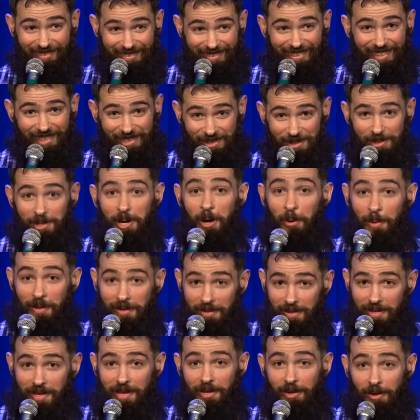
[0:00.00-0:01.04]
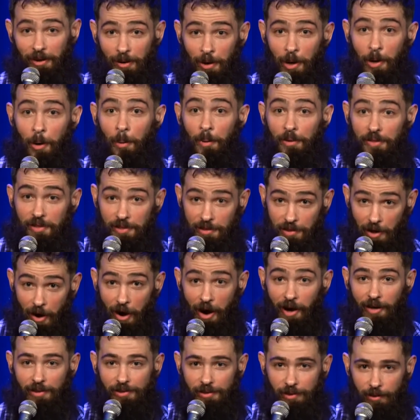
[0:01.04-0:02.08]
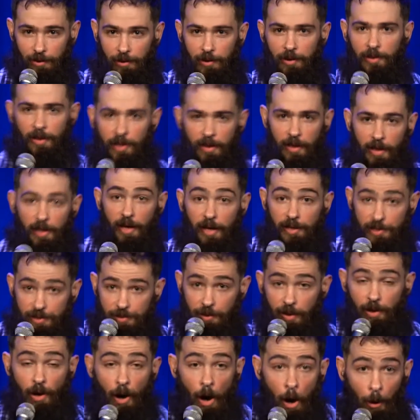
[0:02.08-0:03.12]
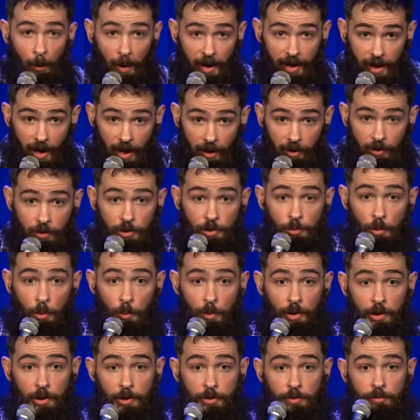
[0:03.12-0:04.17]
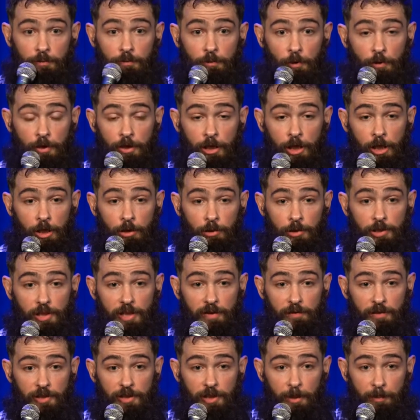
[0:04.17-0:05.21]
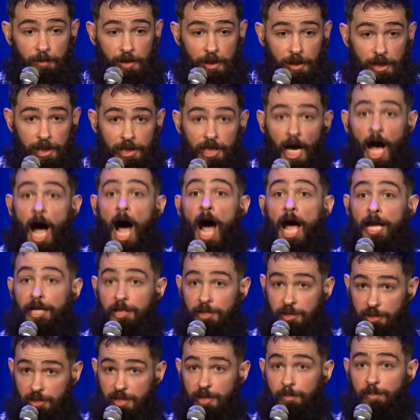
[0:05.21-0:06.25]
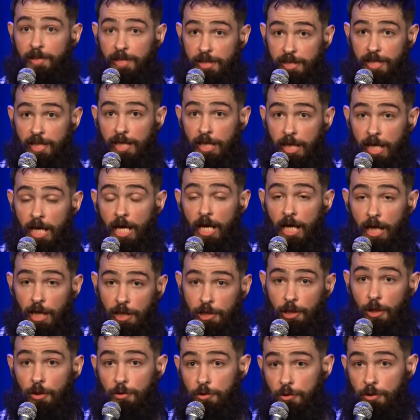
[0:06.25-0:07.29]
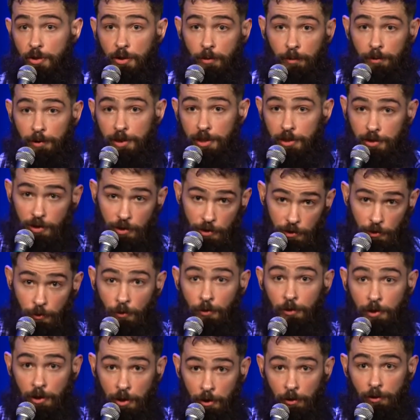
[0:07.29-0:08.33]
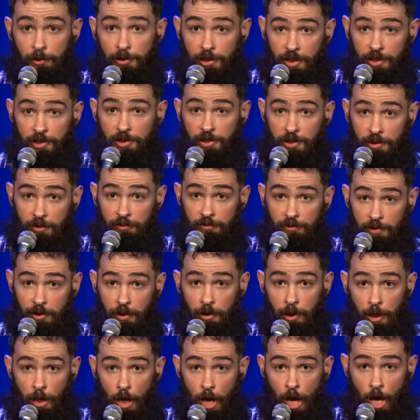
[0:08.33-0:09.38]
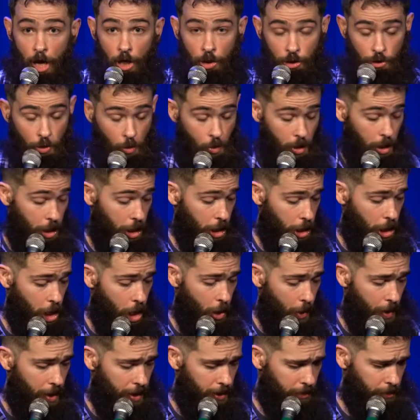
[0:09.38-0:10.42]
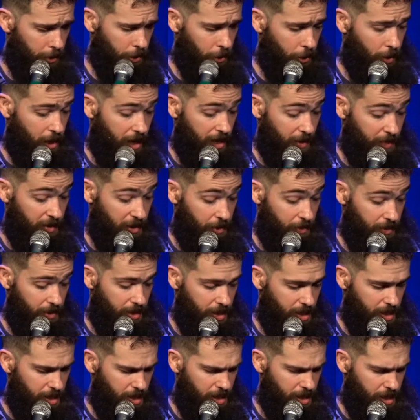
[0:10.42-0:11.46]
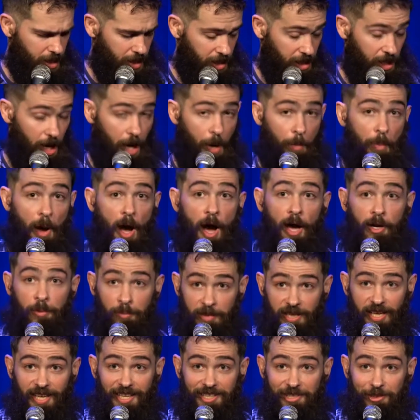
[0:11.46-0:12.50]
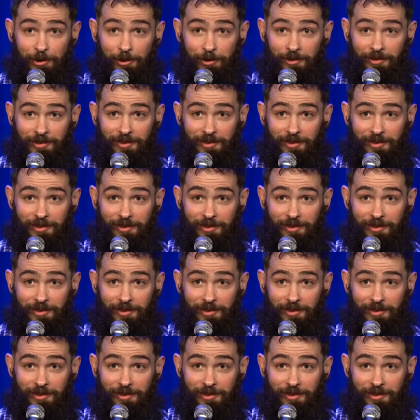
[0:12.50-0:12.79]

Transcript: So you go in there with a doctor, and he's like, all right, Alex, what we're going to do for you here is give you something that's high in CBD. It's also going to release any sort of neural tension you're feeling. So we're going to go ahead and prescribe you the skunk bottom diesel.